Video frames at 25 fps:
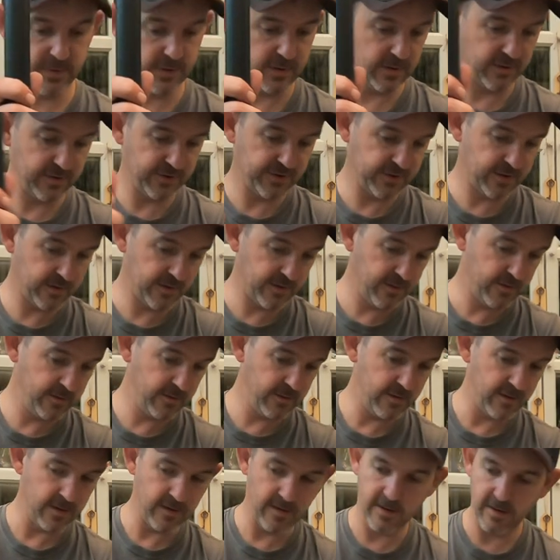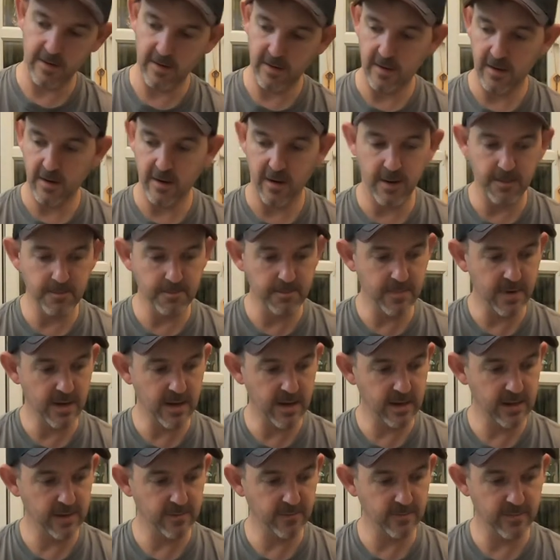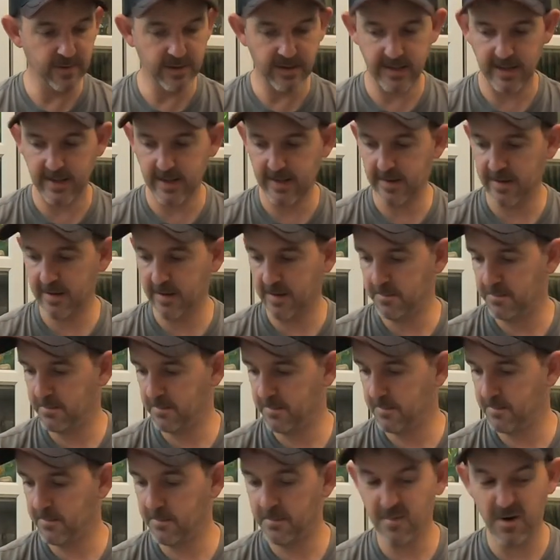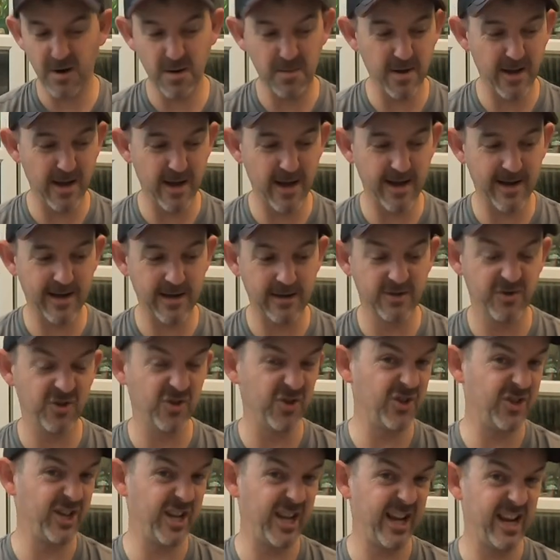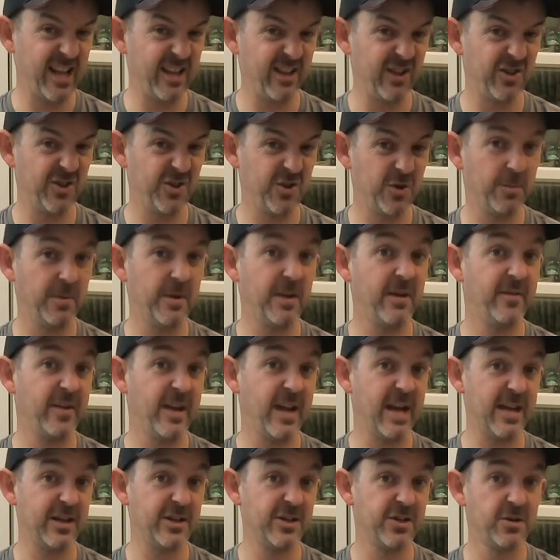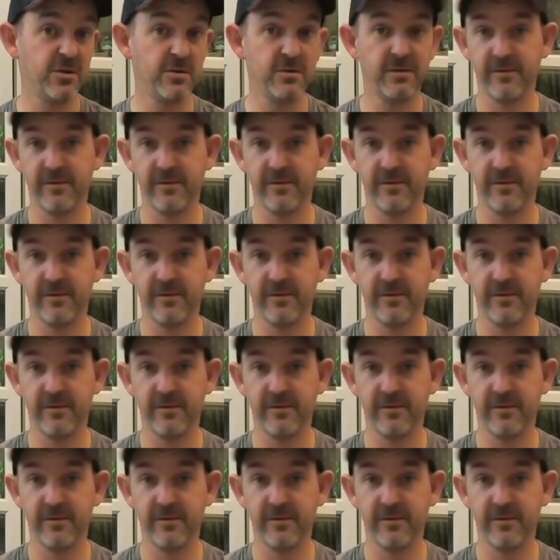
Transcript: apart, so I may even be able to get that in my bag, just sticking out the top if you had to.